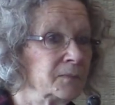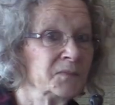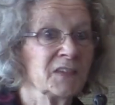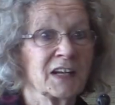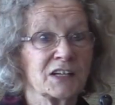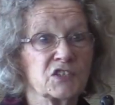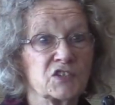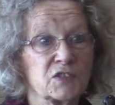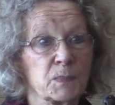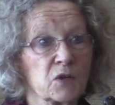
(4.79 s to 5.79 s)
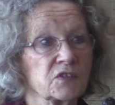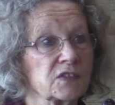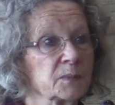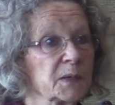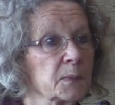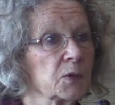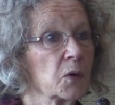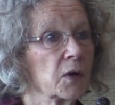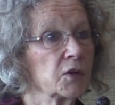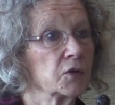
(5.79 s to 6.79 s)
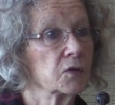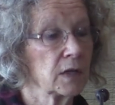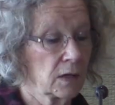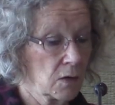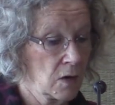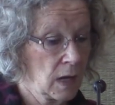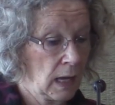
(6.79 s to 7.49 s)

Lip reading: and I just spoke to some people who are new here,